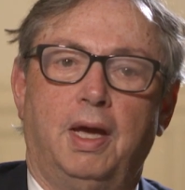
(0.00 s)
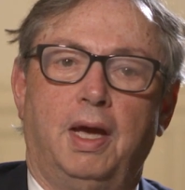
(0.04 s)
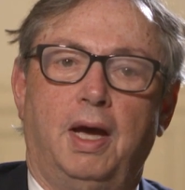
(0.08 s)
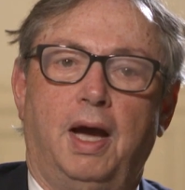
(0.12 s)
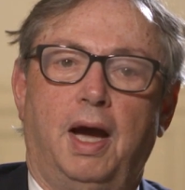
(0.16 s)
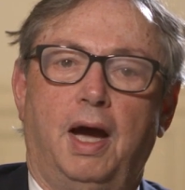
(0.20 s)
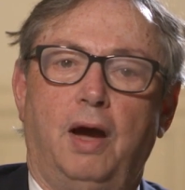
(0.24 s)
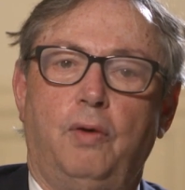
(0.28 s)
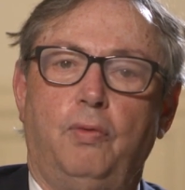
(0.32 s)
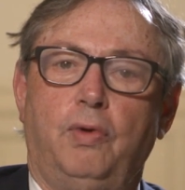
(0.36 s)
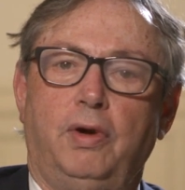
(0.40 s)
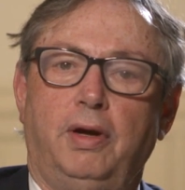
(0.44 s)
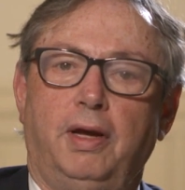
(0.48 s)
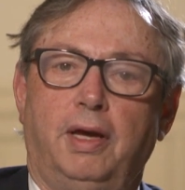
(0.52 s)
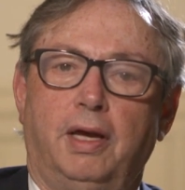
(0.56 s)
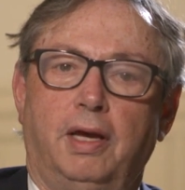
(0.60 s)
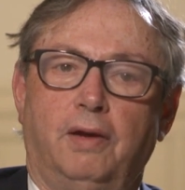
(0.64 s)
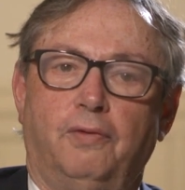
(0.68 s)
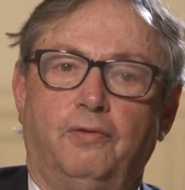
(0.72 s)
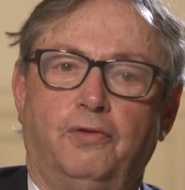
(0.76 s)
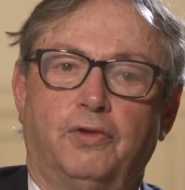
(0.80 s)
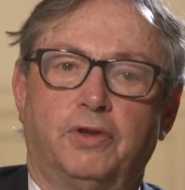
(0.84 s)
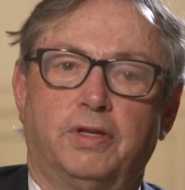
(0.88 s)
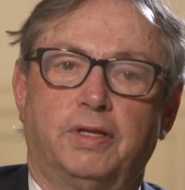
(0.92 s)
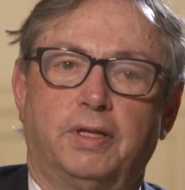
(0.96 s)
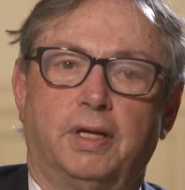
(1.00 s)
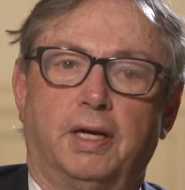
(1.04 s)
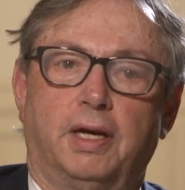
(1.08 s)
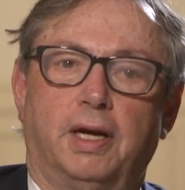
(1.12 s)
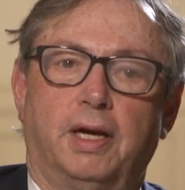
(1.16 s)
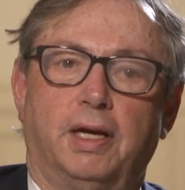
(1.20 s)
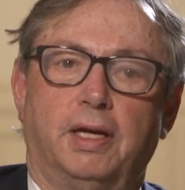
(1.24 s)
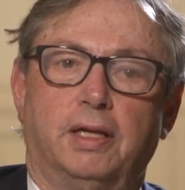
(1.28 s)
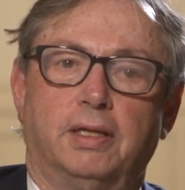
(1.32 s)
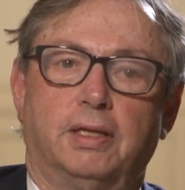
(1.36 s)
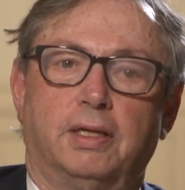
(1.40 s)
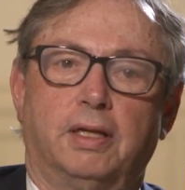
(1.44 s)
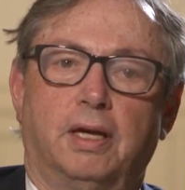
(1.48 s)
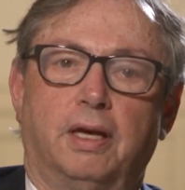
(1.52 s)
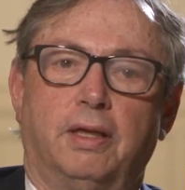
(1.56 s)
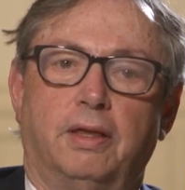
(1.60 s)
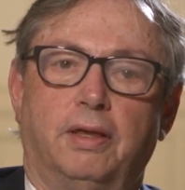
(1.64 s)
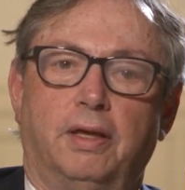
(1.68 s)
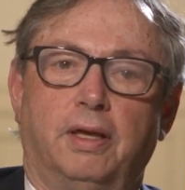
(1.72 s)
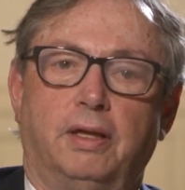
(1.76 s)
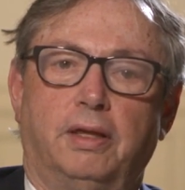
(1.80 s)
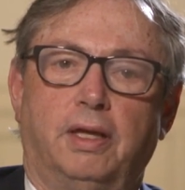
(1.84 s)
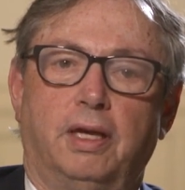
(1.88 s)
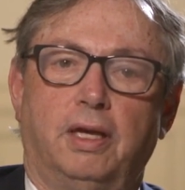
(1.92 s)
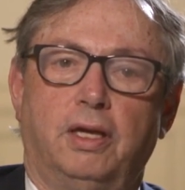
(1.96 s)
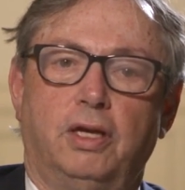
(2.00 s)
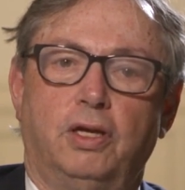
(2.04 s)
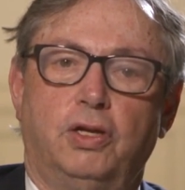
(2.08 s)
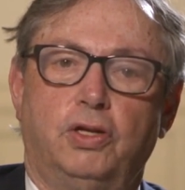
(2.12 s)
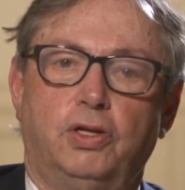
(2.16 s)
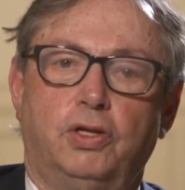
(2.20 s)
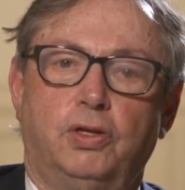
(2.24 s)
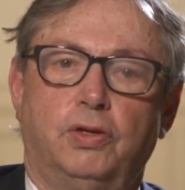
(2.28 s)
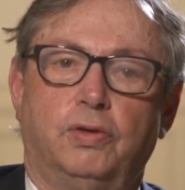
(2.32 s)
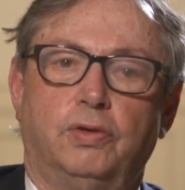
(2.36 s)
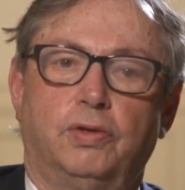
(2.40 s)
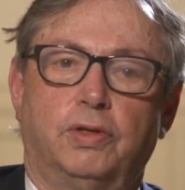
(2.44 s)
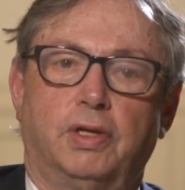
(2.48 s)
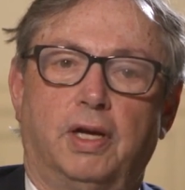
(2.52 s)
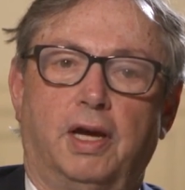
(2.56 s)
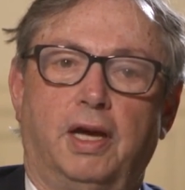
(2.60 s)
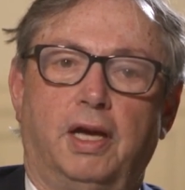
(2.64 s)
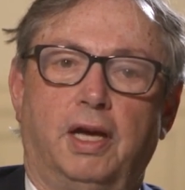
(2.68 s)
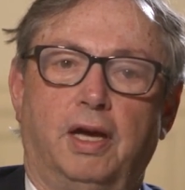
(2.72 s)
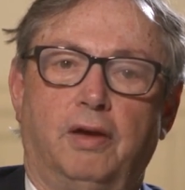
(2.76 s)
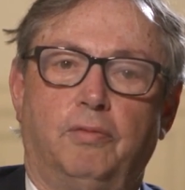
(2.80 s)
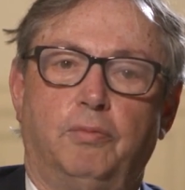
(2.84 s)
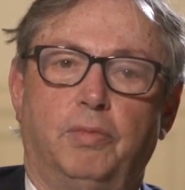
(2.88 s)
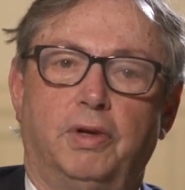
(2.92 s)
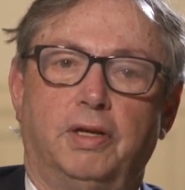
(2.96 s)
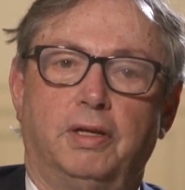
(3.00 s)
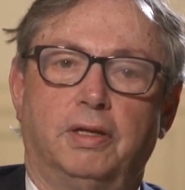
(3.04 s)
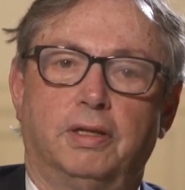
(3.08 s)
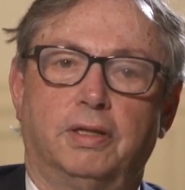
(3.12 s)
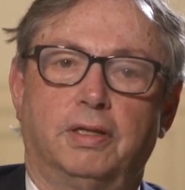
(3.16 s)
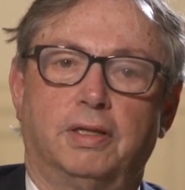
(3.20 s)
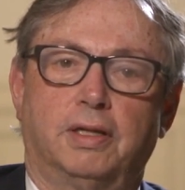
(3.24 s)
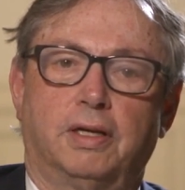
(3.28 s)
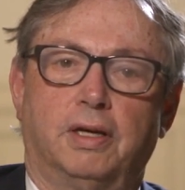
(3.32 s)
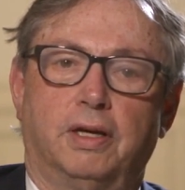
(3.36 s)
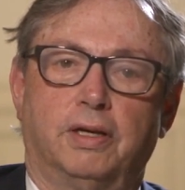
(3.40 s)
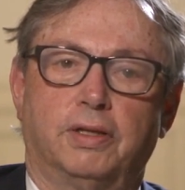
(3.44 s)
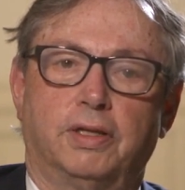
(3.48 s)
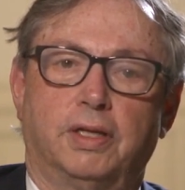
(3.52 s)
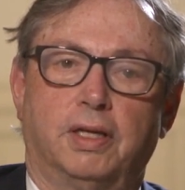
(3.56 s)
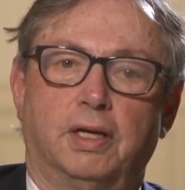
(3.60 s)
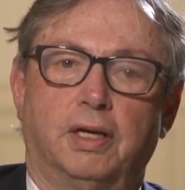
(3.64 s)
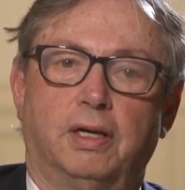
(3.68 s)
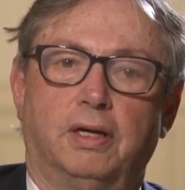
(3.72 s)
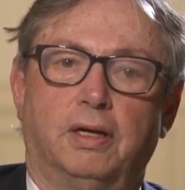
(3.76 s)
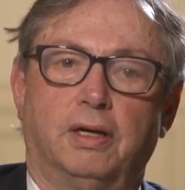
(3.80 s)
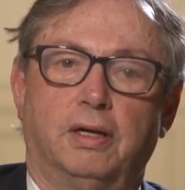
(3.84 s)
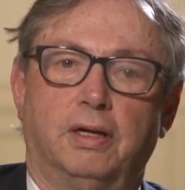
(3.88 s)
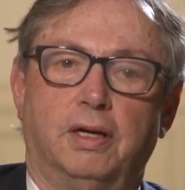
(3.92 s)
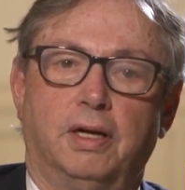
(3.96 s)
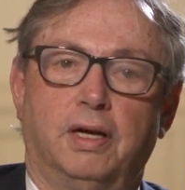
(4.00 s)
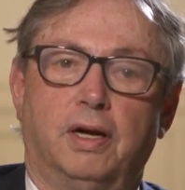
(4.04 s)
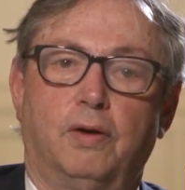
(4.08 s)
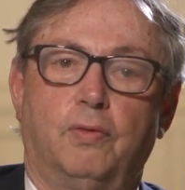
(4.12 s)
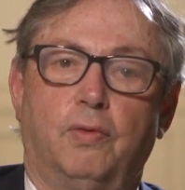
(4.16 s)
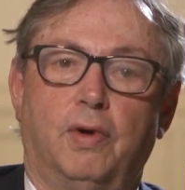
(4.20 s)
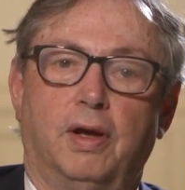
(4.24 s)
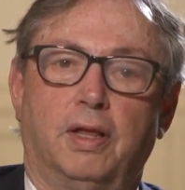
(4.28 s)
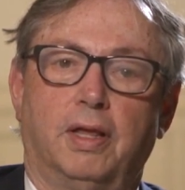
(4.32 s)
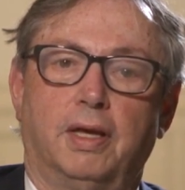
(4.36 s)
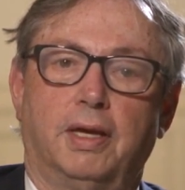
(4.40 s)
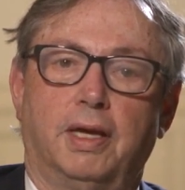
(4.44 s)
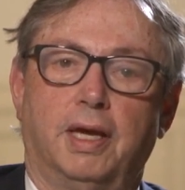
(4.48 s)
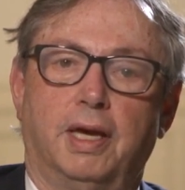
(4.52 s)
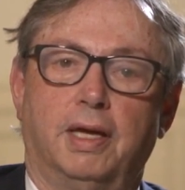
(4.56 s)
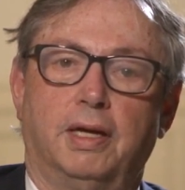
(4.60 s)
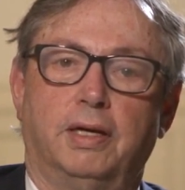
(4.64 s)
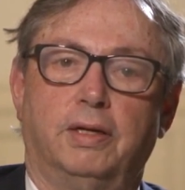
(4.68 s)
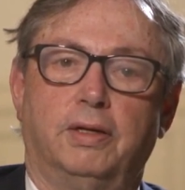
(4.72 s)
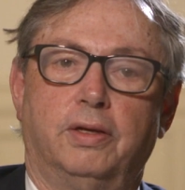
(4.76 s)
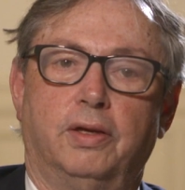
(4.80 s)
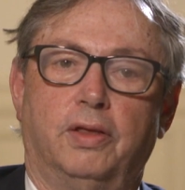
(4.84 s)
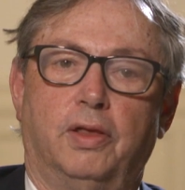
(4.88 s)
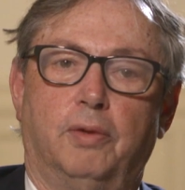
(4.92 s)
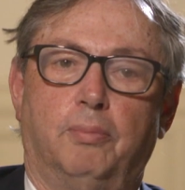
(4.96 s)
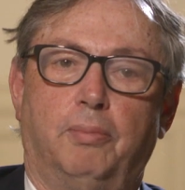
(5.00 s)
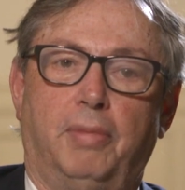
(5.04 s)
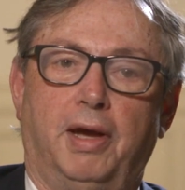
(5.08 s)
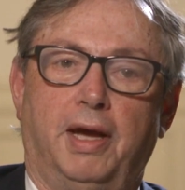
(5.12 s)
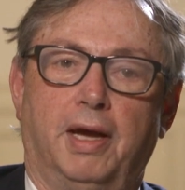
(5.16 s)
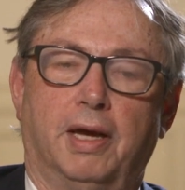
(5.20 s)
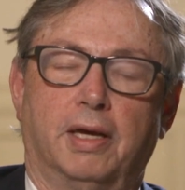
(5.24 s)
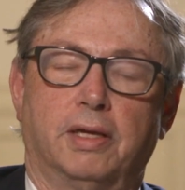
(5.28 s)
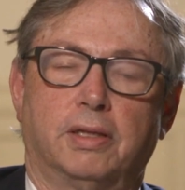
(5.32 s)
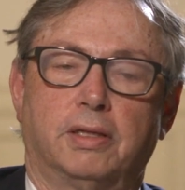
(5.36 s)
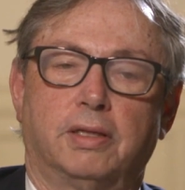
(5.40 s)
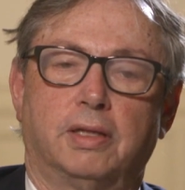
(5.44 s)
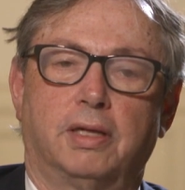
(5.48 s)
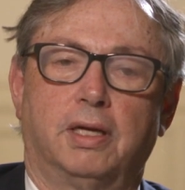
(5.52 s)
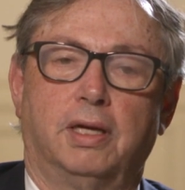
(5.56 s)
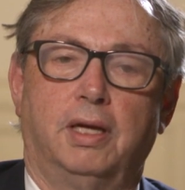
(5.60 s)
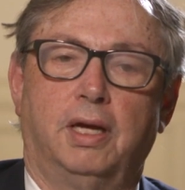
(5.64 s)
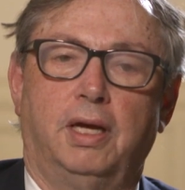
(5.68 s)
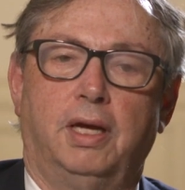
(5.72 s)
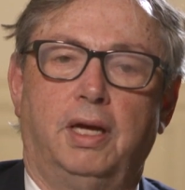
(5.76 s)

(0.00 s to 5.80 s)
I want to emphasize that the issues I have been discussing are not relegated to the past.